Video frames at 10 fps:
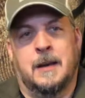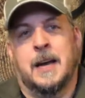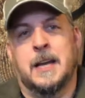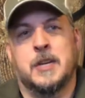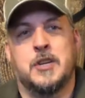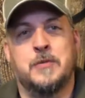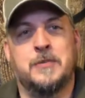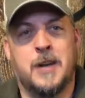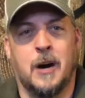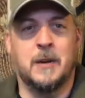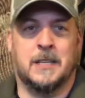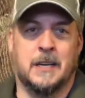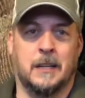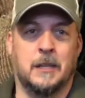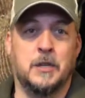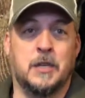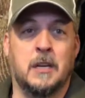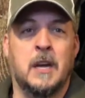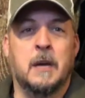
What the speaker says: And you know it's an illusion,